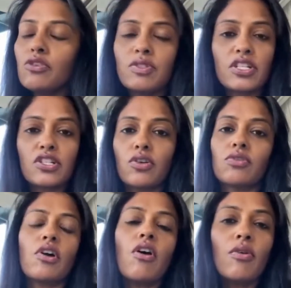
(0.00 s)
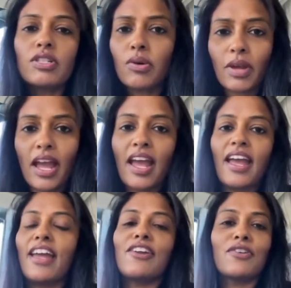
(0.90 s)
she was just told, oh, it's
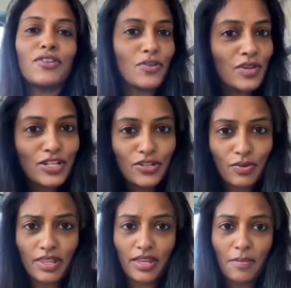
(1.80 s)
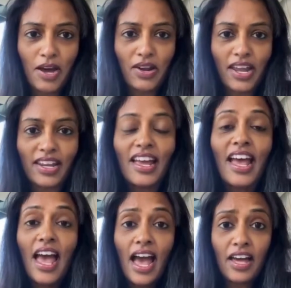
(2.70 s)
okay, or you don't need to do anything about it.
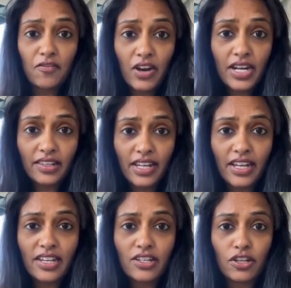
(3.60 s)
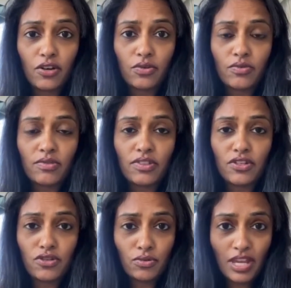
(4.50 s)
And finally, you know,
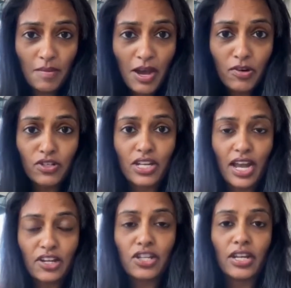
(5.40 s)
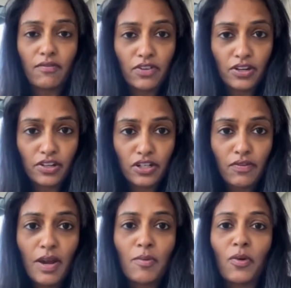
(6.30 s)
the truth came out. She actually had a very
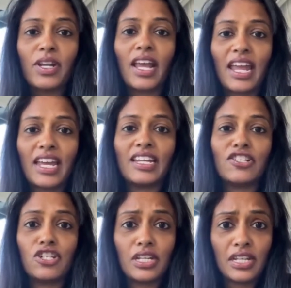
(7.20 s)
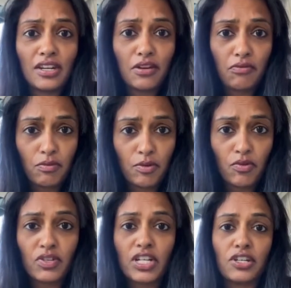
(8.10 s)
large fibroid and she needed it
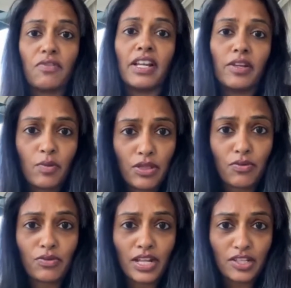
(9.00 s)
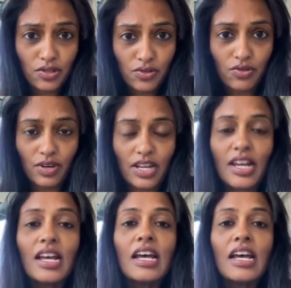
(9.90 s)
removed, and she finally went through that surgery.